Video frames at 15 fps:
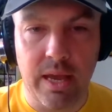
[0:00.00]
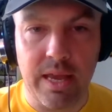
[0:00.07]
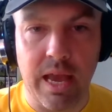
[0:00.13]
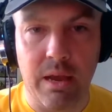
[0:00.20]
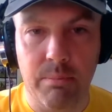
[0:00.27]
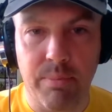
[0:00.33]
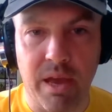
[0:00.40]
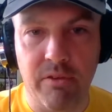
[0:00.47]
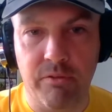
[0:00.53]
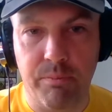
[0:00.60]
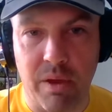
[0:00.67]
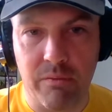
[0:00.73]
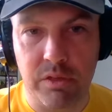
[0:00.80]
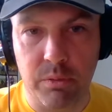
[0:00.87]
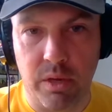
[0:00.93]
Yeah, Bev
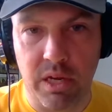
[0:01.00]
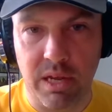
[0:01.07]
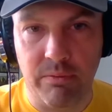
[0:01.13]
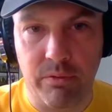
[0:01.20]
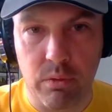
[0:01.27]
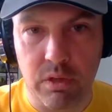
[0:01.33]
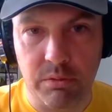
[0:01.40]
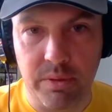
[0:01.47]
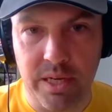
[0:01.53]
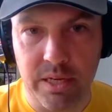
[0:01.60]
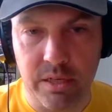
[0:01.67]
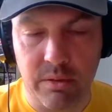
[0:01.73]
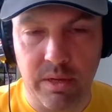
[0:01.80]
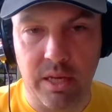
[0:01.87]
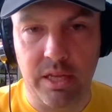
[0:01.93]
was the one that influenced me
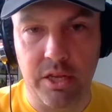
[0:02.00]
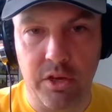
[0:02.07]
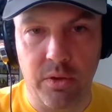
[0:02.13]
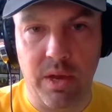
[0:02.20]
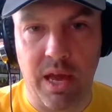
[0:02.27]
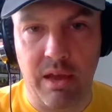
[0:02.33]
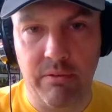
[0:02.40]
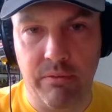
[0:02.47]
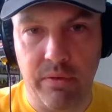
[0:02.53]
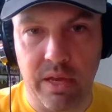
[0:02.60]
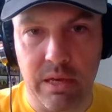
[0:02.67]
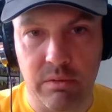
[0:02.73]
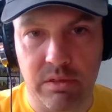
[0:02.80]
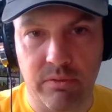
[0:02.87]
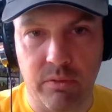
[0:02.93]
into it. And then you have,
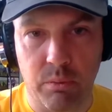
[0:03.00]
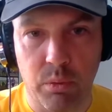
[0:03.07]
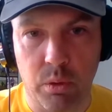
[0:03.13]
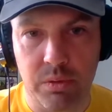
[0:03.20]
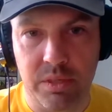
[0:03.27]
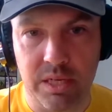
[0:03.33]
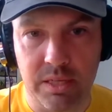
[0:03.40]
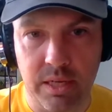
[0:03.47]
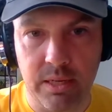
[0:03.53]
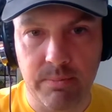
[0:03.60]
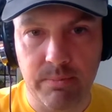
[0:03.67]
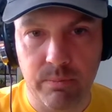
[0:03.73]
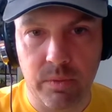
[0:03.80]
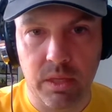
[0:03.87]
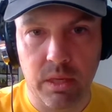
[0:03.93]
it was from Walt Disney
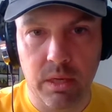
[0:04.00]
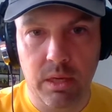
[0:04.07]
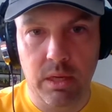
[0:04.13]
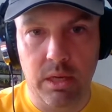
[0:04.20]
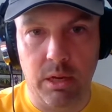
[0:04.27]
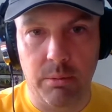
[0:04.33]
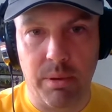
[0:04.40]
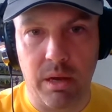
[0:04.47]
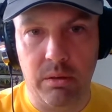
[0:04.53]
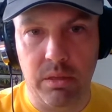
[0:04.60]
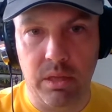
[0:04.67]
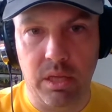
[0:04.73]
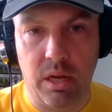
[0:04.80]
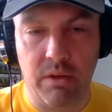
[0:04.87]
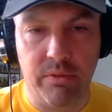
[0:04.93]

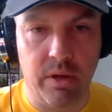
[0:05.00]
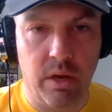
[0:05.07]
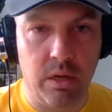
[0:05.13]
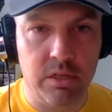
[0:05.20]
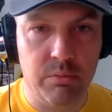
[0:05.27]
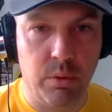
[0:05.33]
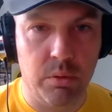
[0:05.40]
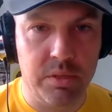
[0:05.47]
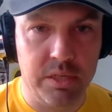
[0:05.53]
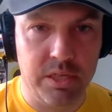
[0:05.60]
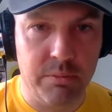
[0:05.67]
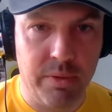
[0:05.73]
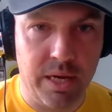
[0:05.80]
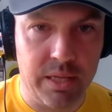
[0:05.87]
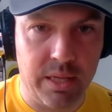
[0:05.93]
about the life enhancers. Walt
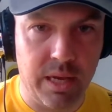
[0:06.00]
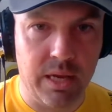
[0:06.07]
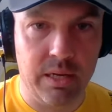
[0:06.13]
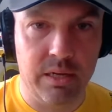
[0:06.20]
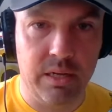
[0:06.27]
Disney made that.